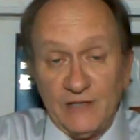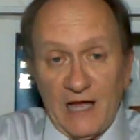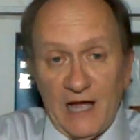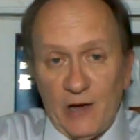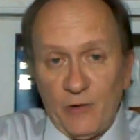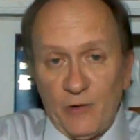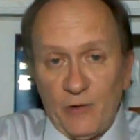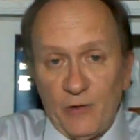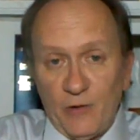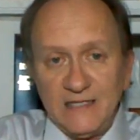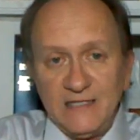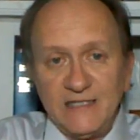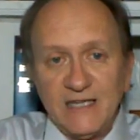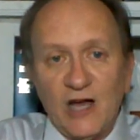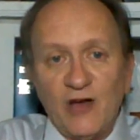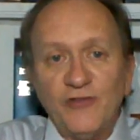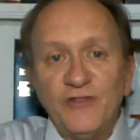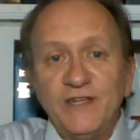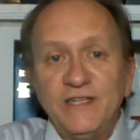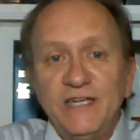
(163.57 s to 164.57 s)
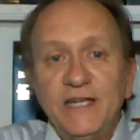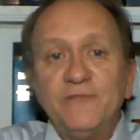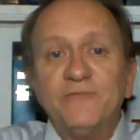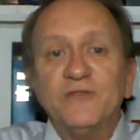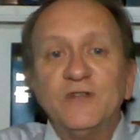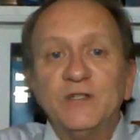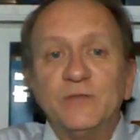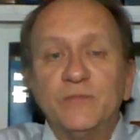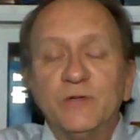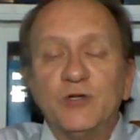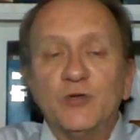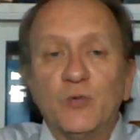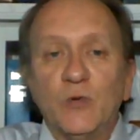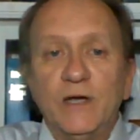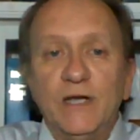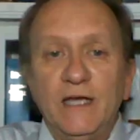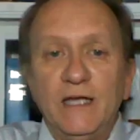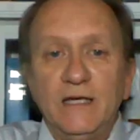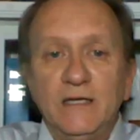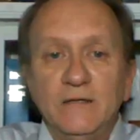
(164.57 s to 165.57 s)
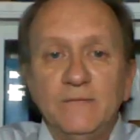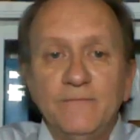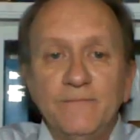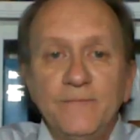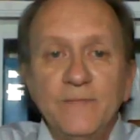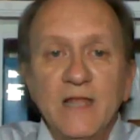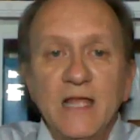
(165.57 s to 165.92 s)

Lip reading: how we can tell the difference between